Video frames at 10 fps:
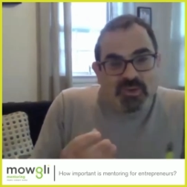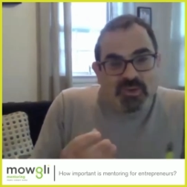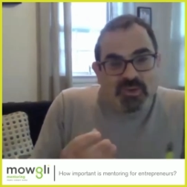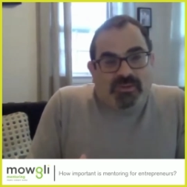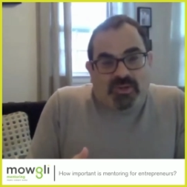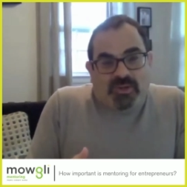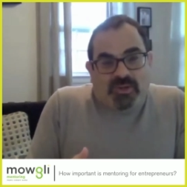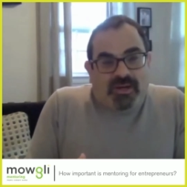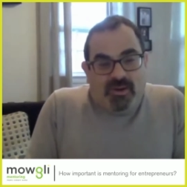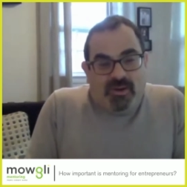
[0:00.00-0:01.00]
how to do
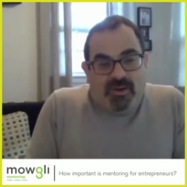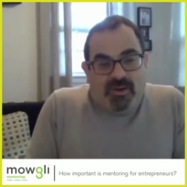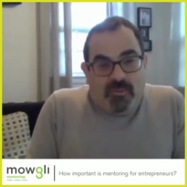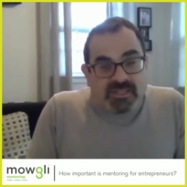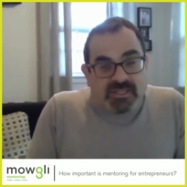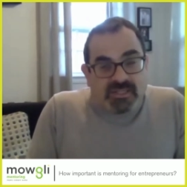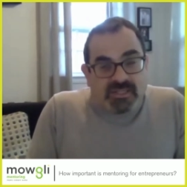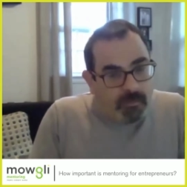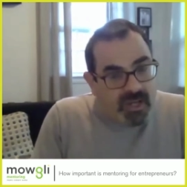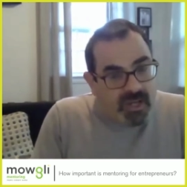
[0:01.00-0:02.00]
mentoring, you know,
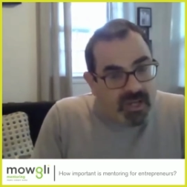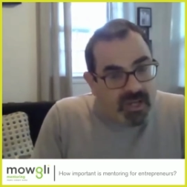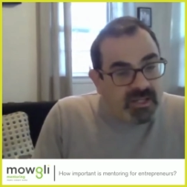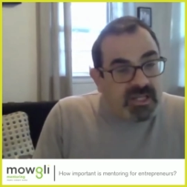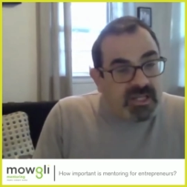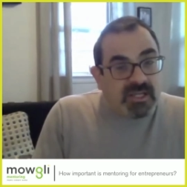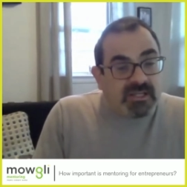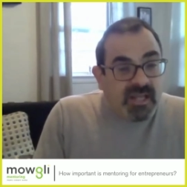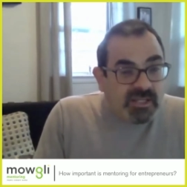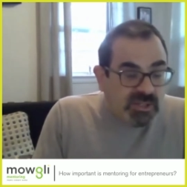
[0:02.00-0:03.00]
because it's
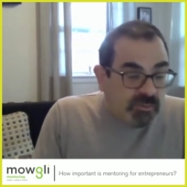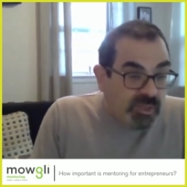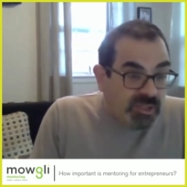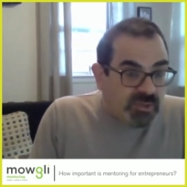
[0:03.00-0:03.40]
complicated. It's it